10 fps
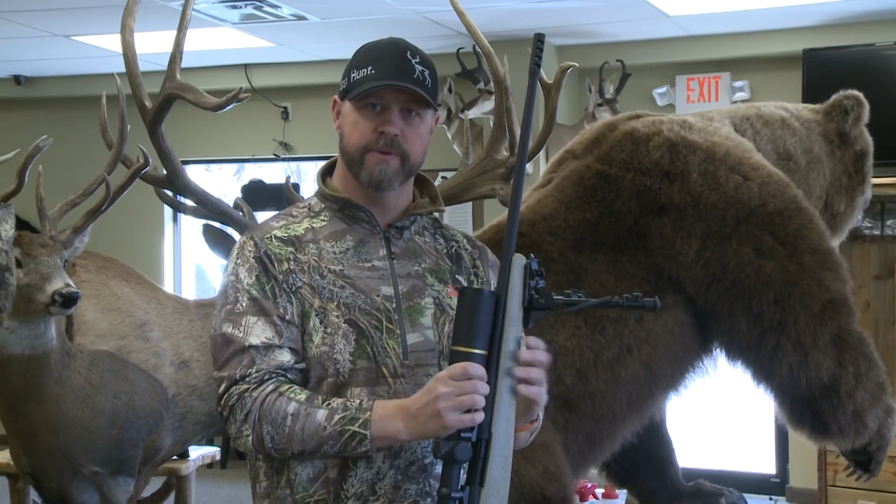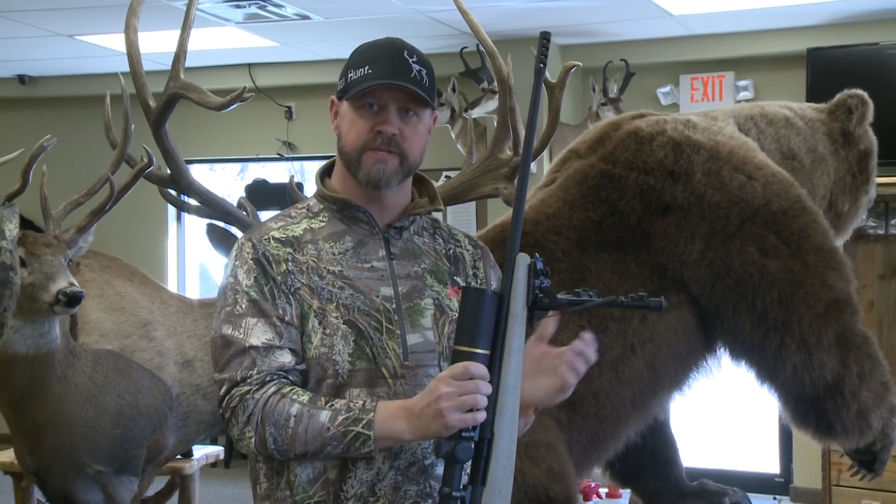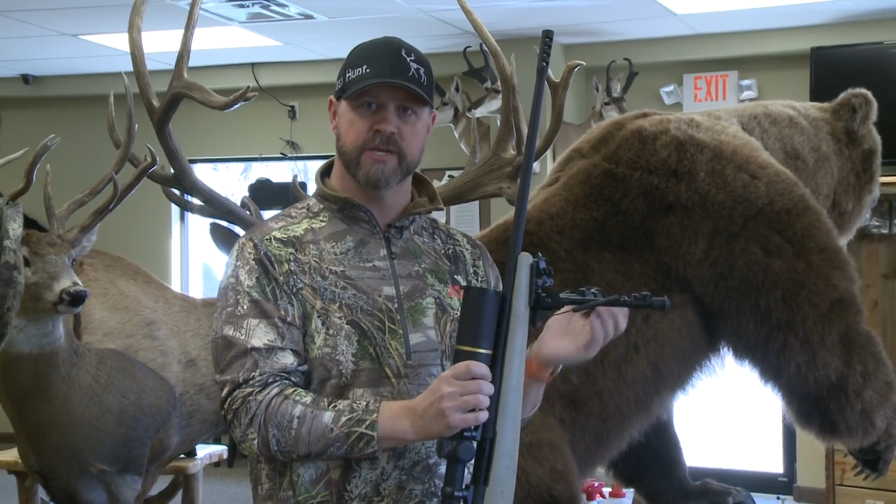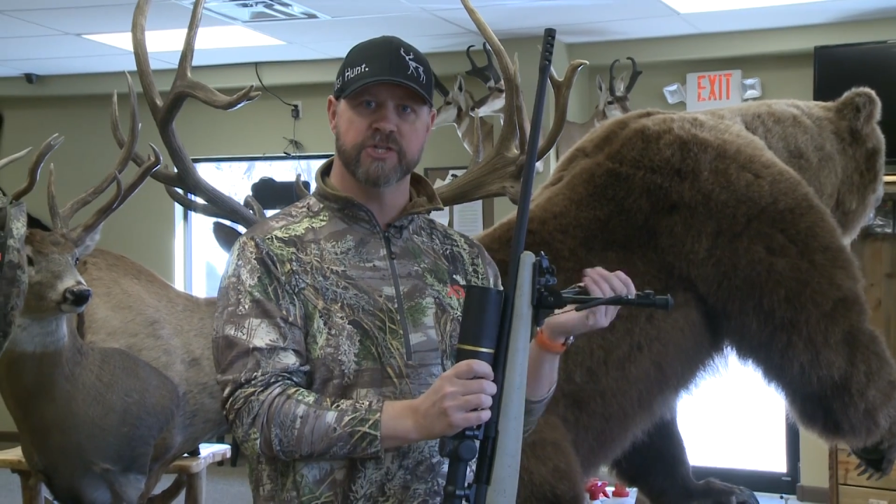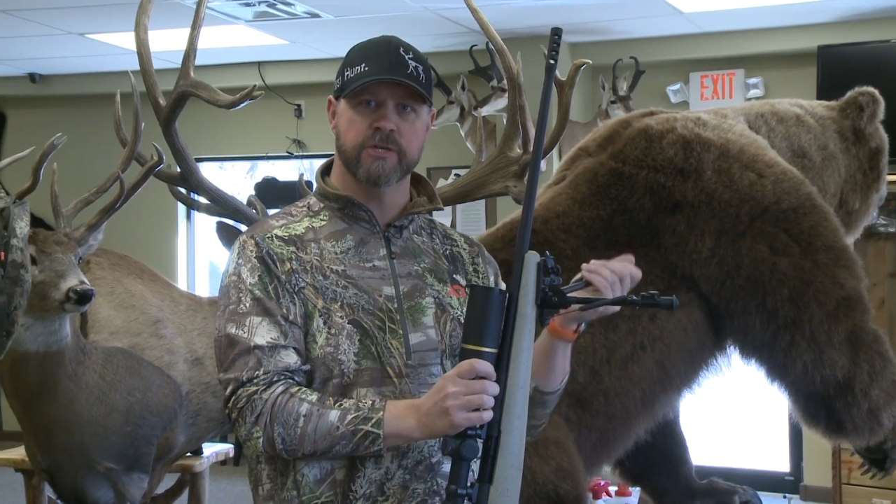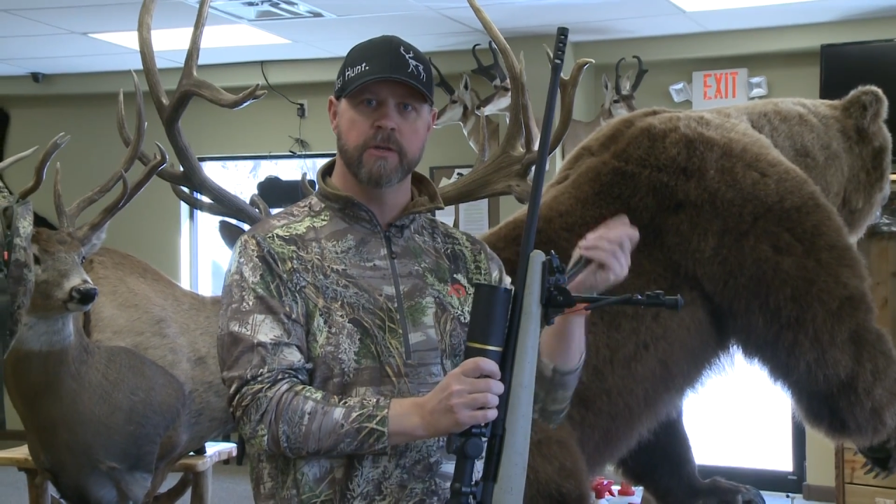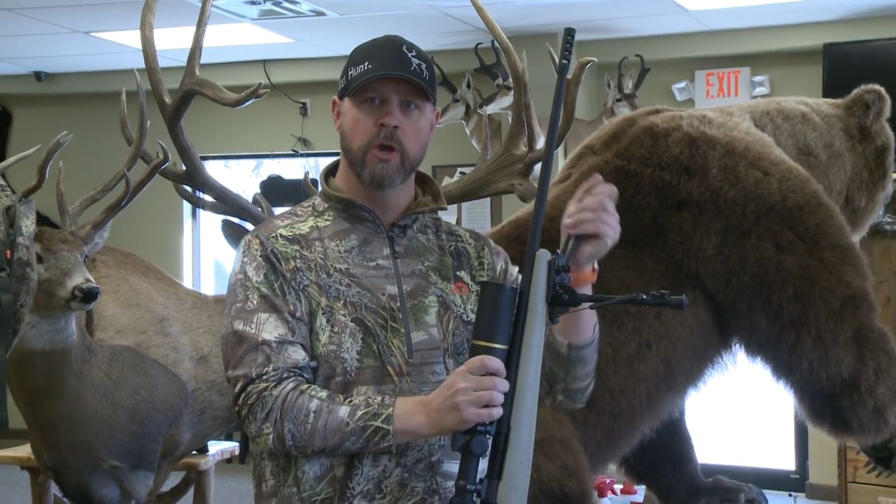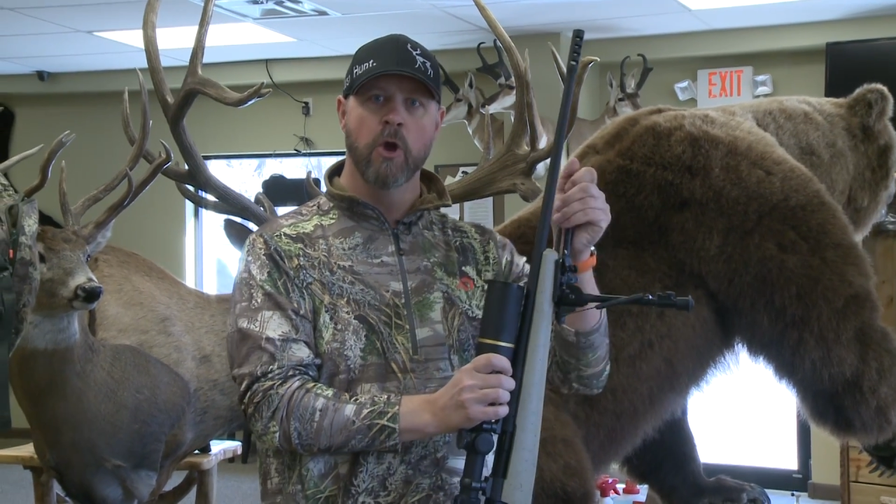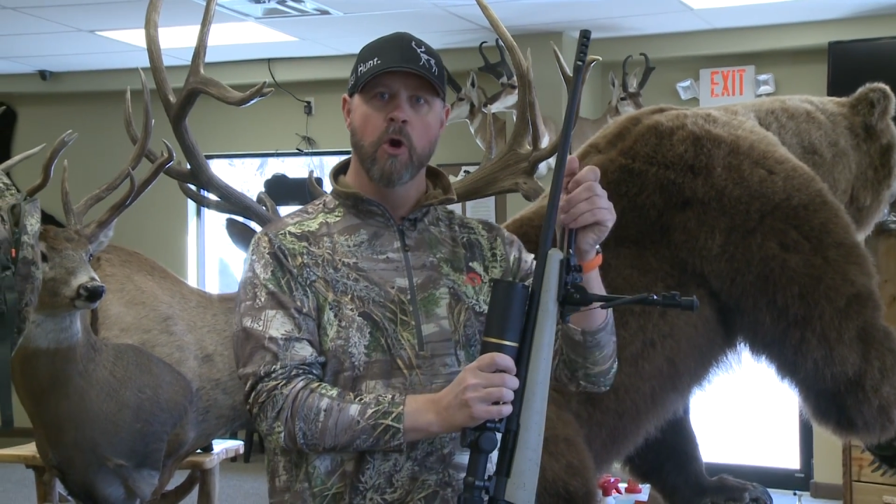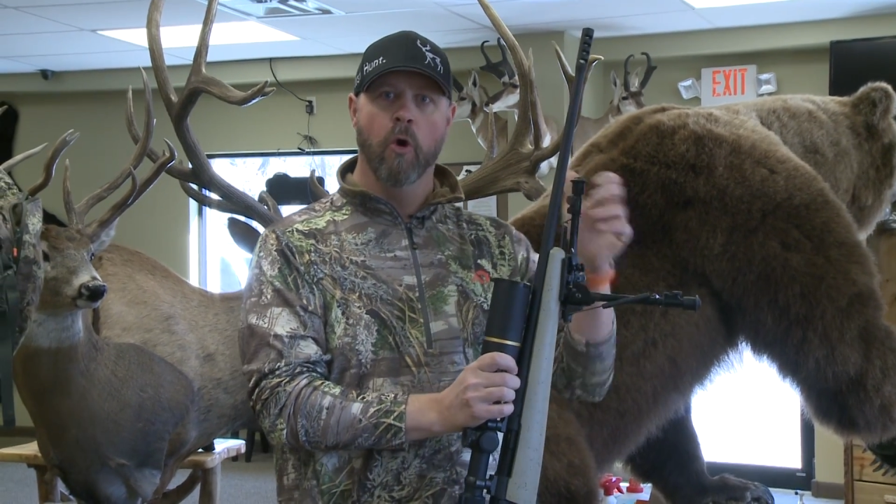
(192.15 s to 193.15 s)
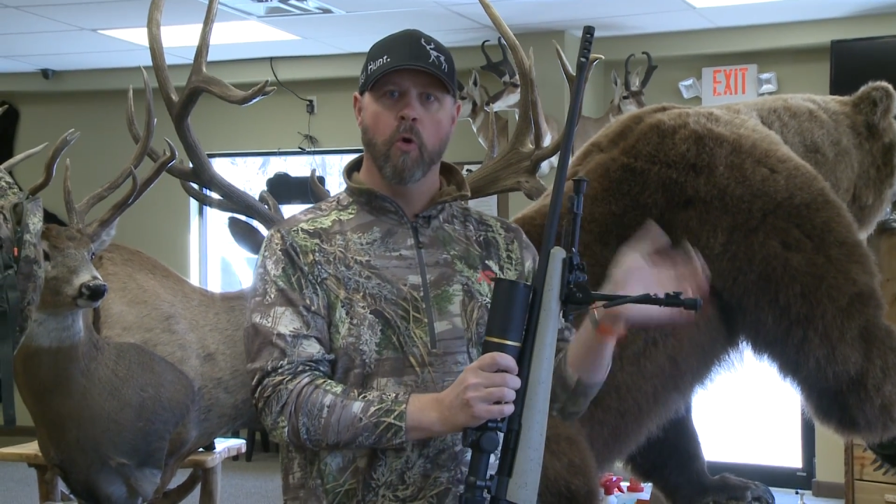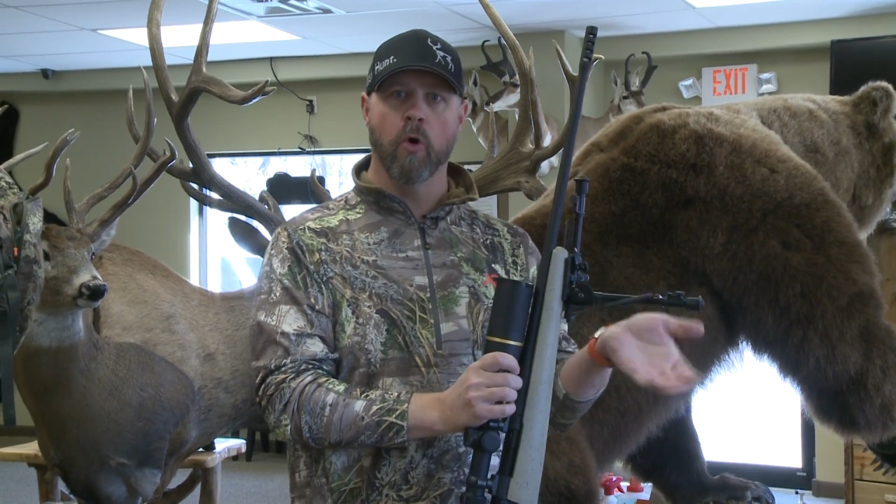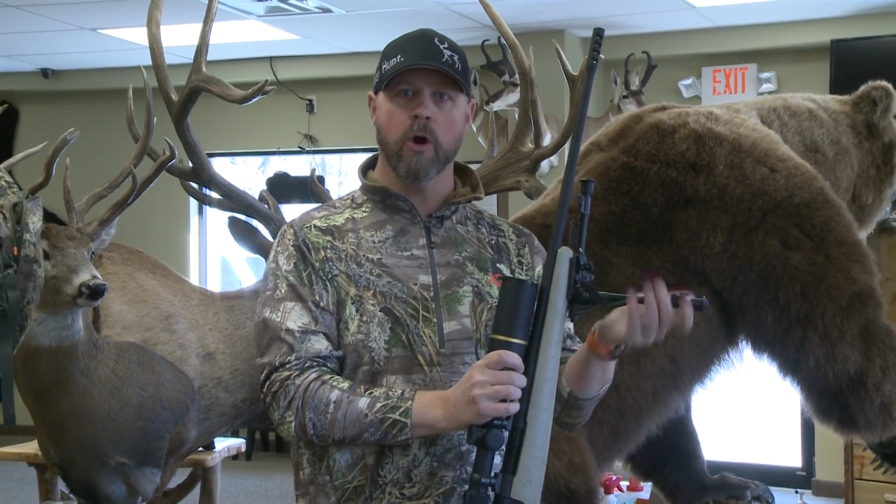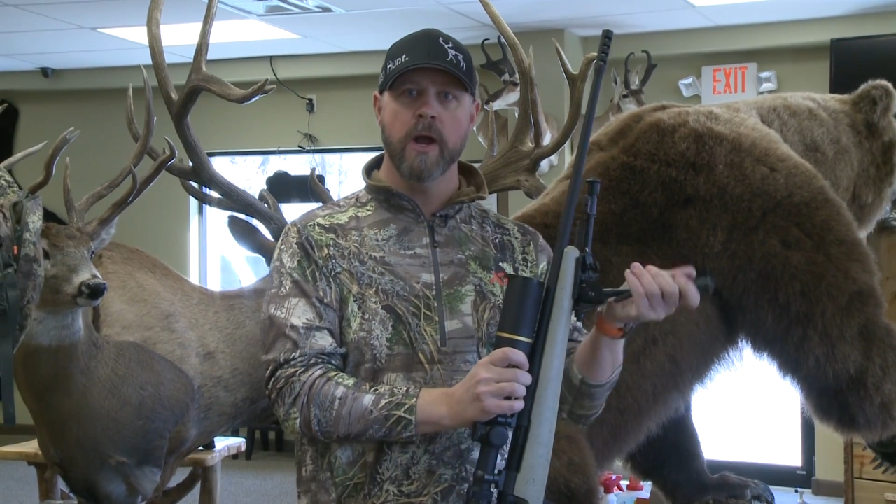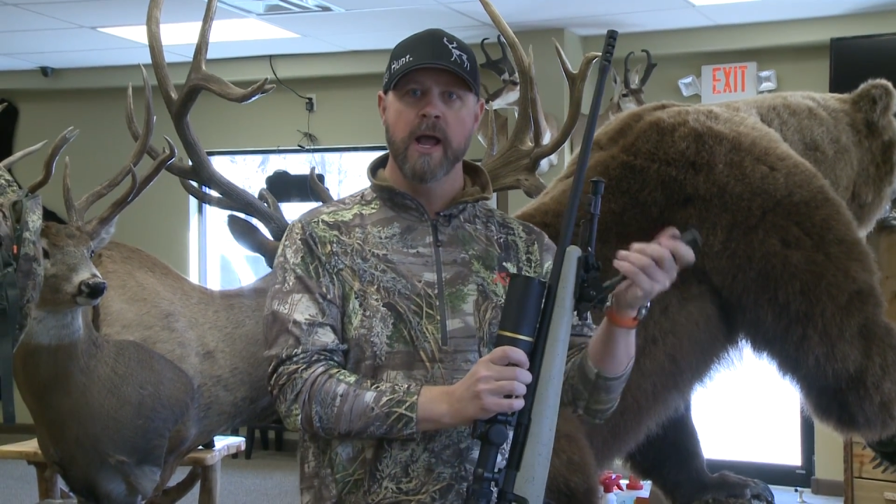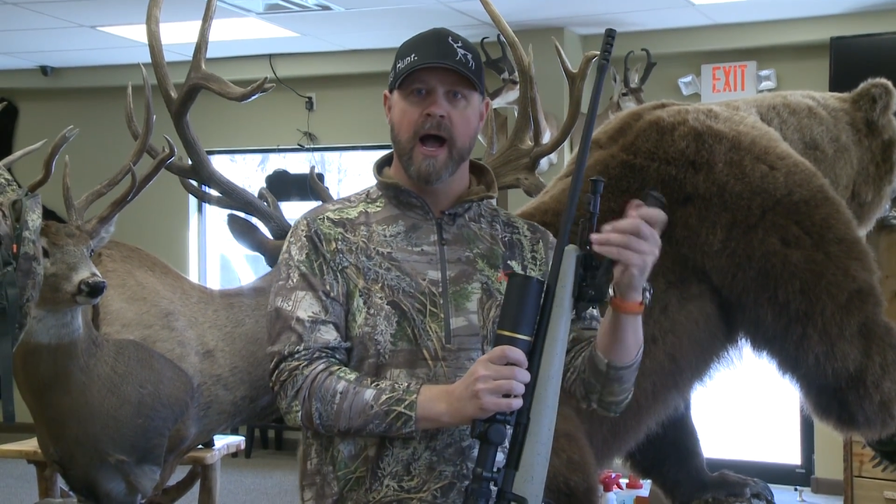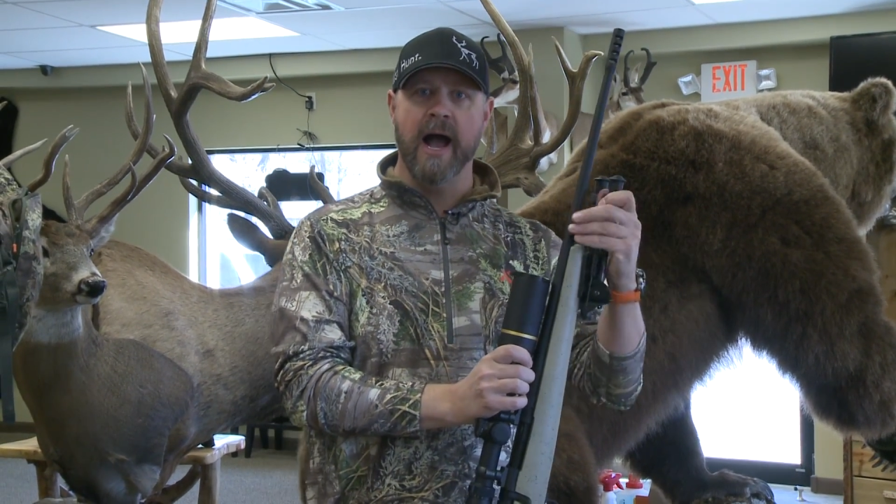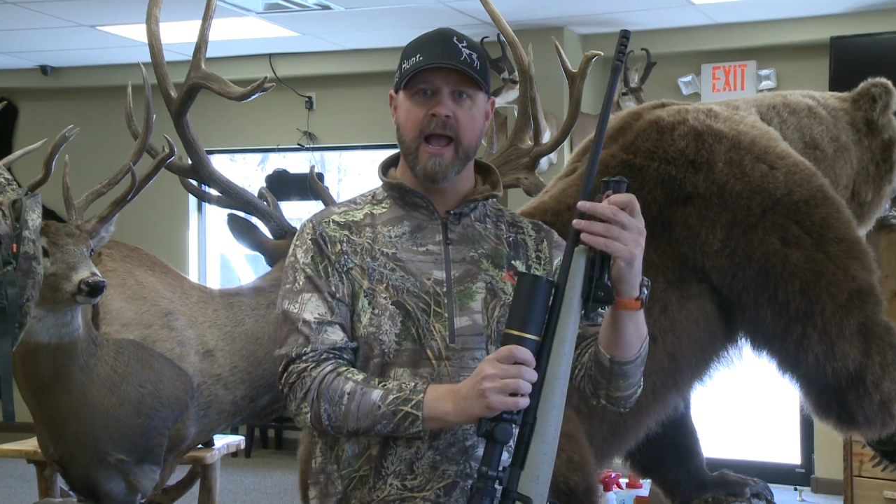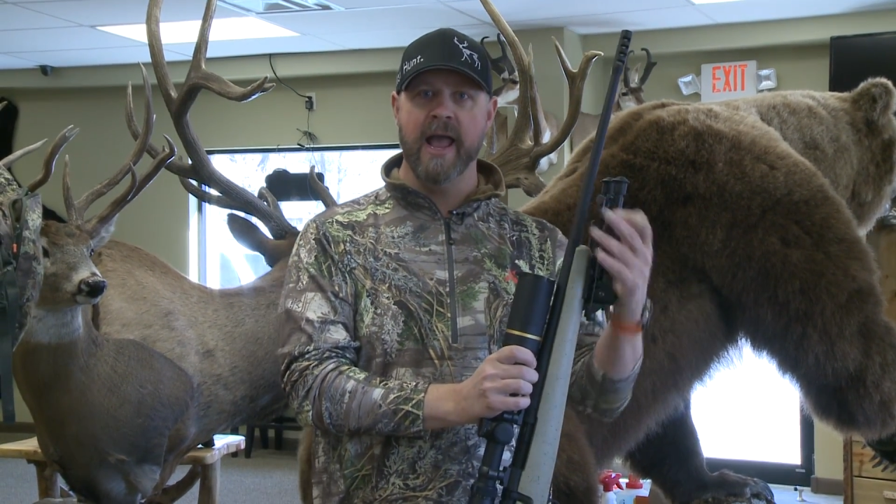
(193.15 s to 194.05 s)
position. Or I